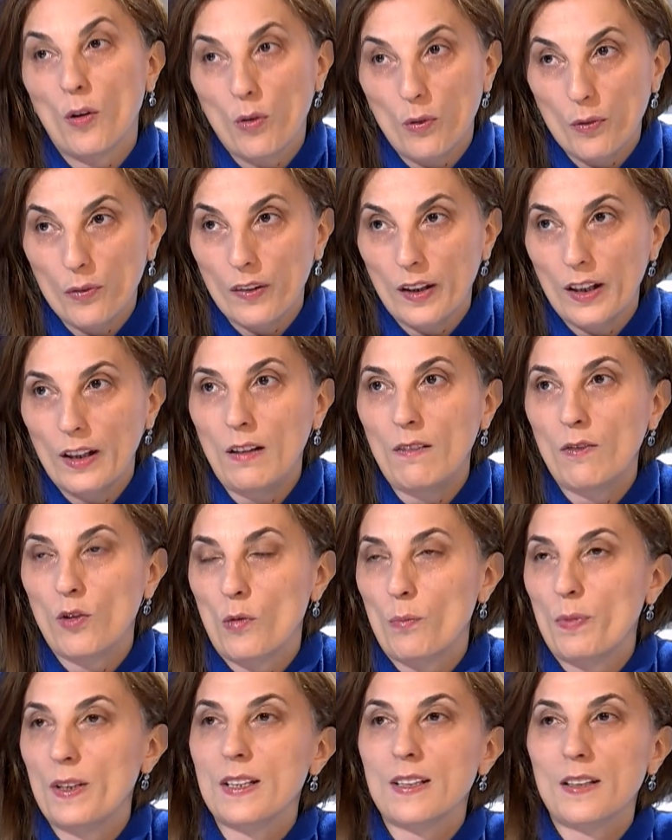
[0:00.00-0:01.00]
through
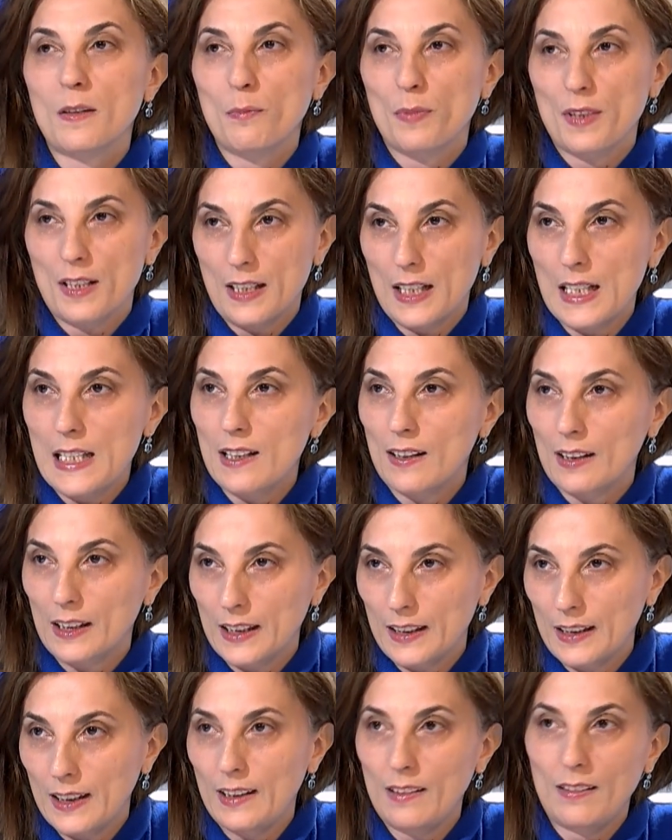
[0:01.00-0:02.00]
various regulations
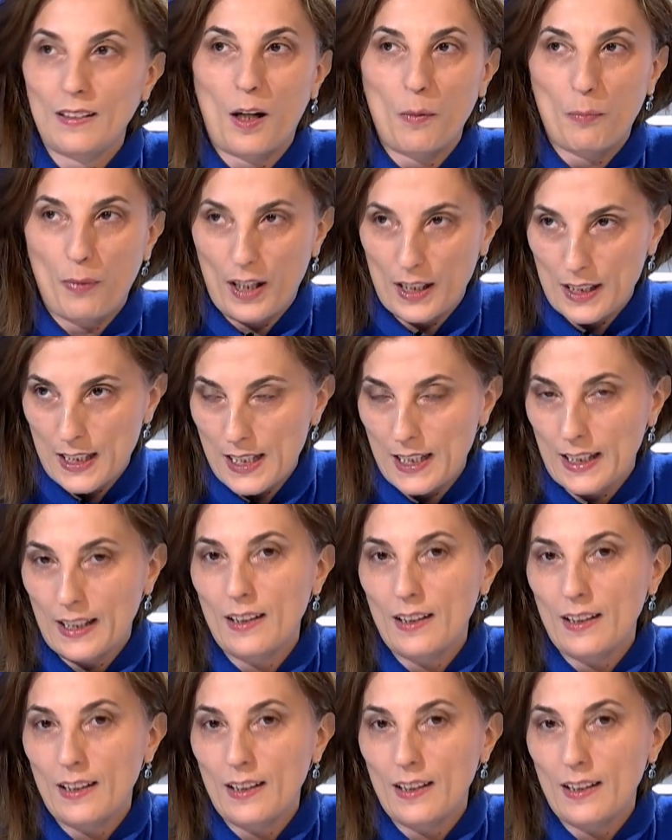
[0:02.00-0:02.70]
and mechanisms.